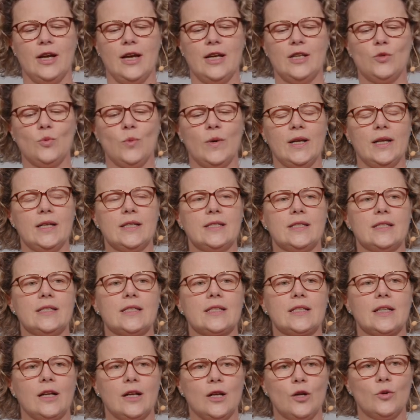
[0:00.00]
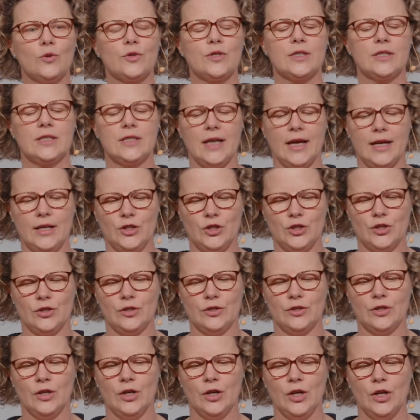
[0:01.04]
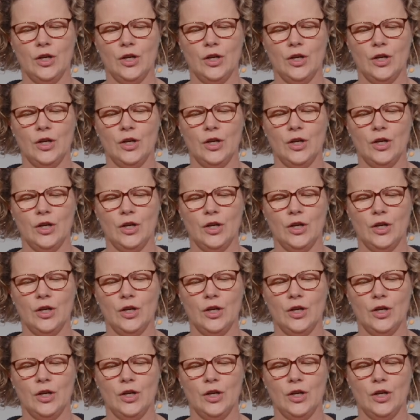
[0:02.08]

as well as his close attention